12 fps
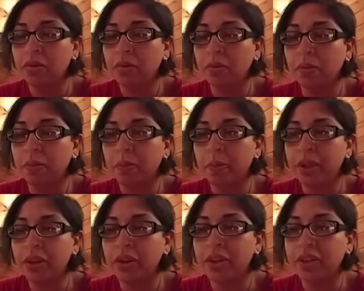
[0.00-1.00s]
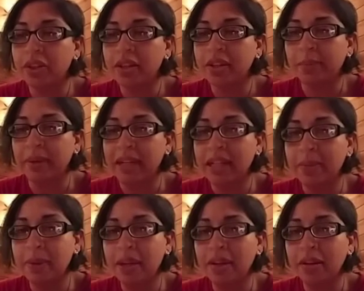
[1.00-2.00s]
when you're discussing
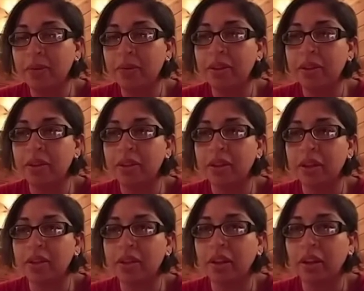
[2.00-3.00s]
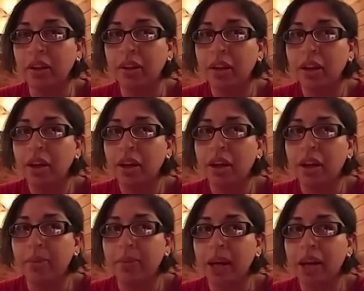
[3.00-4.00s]
placement, when you're discussing
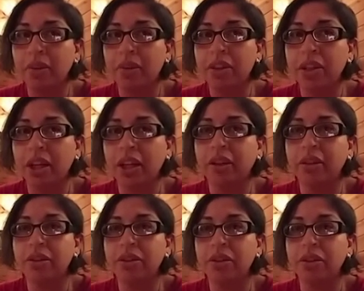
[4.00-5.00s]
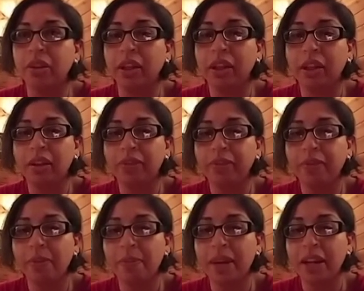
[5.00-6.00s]
how the child should live
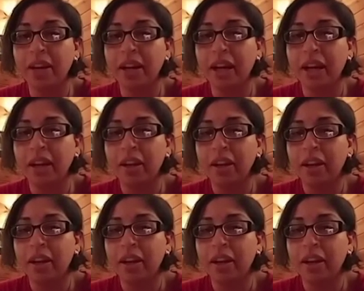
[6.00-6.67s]
from day to day.